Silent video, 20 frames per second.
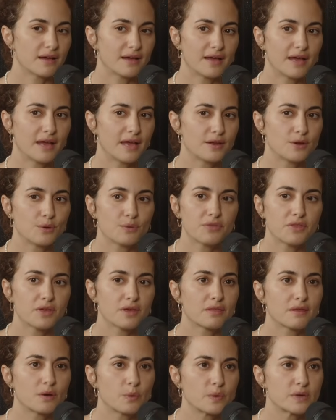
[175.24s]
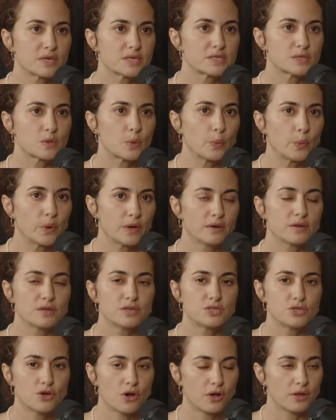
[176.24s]
I don't think there was one
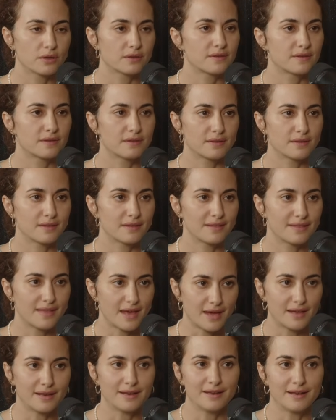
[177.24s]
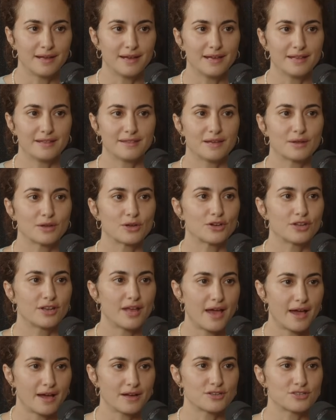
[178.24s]
adult that night that could
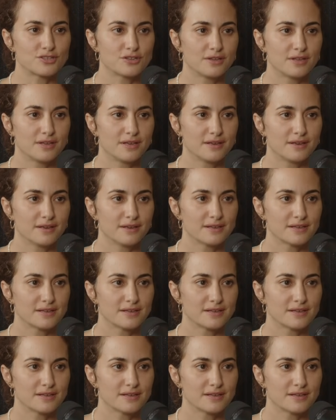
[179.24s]
actually